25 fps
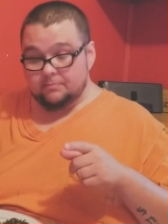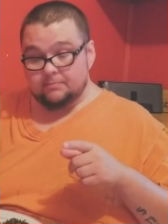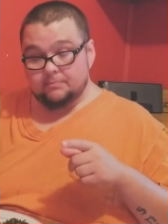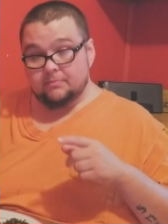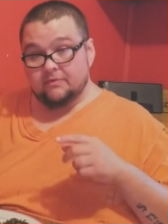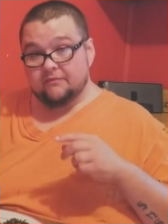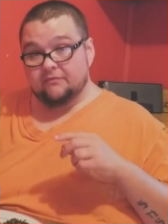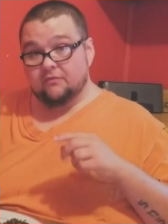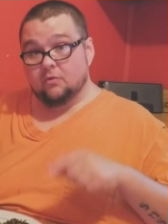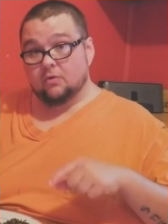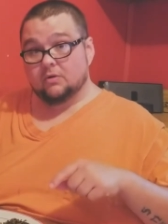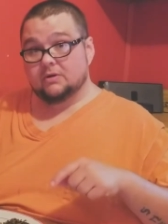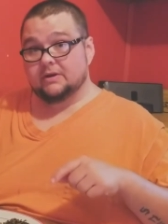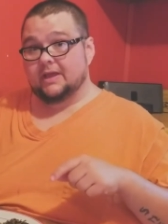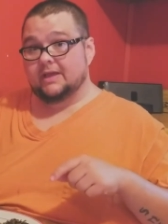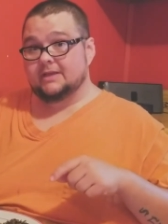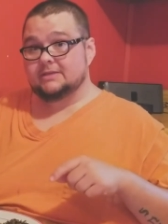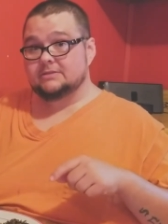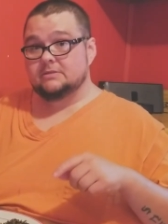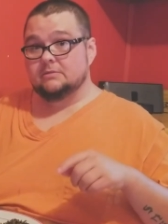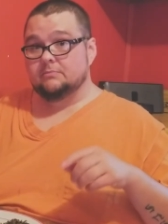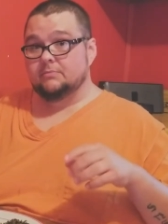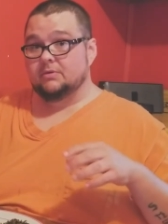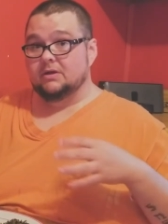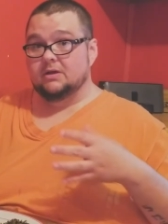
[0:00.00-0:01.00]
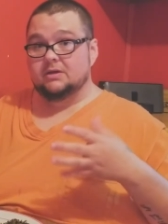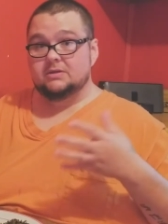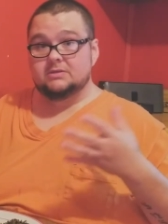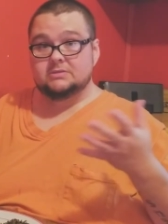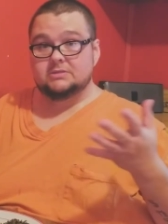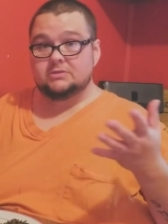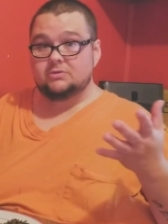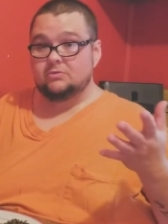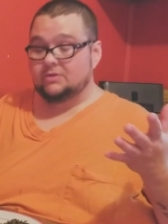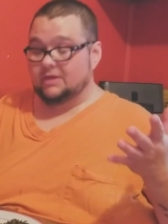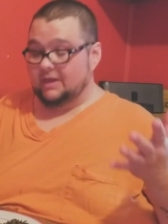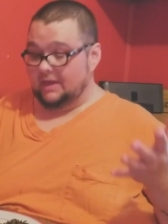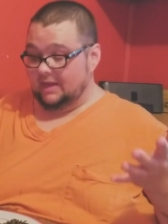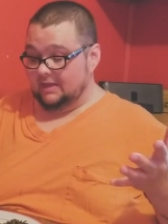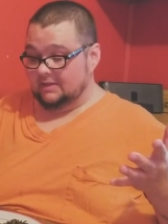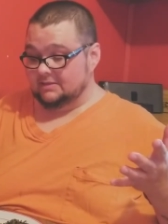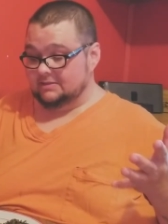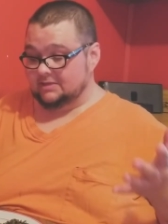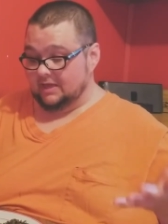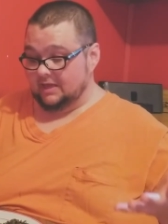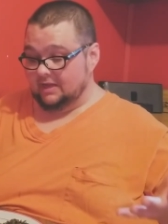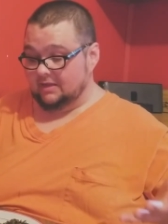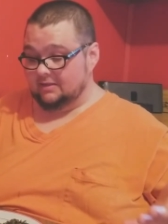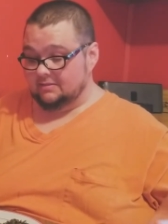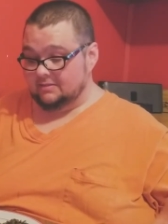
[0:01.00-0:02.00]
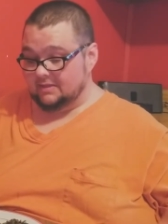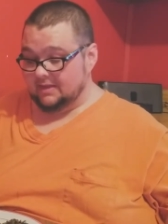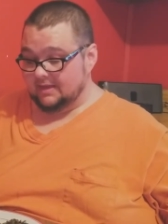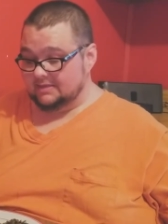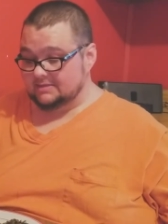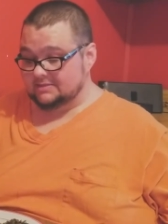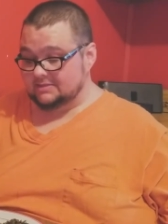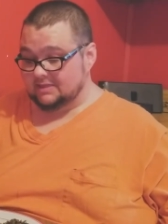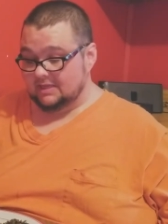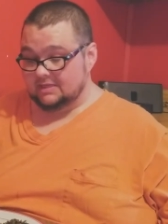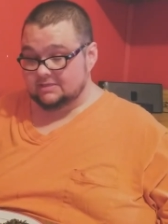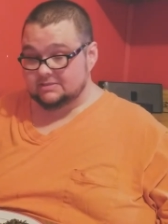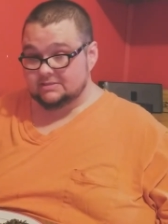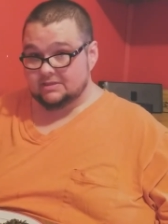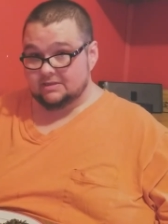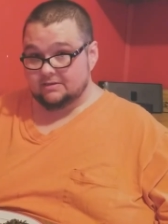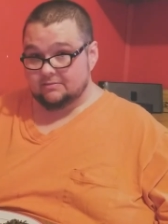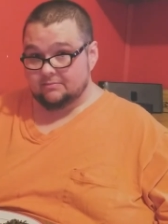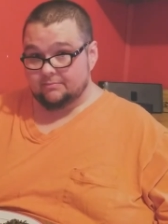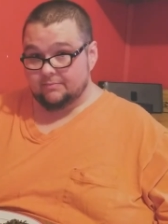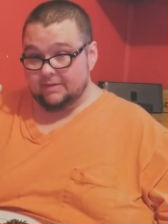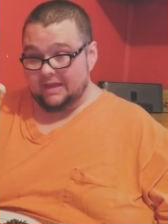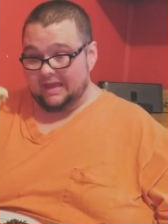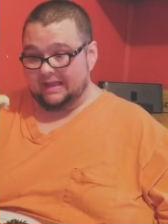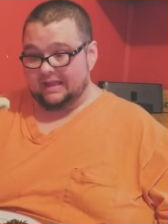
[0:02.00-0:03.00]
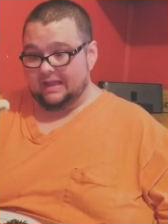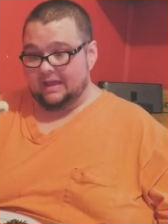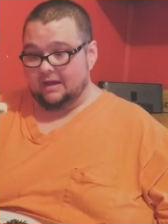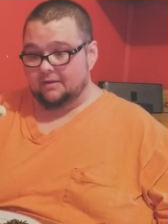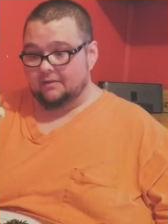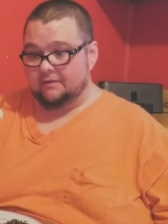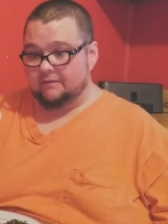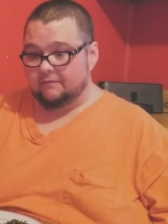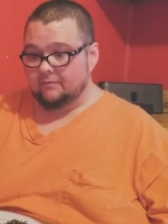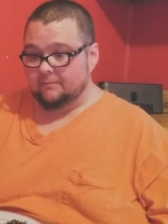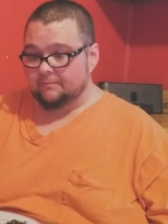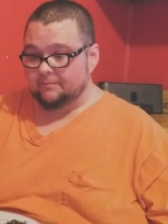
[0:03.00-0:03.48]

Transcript: before tasting them, because you can't take that seasoning back out of them.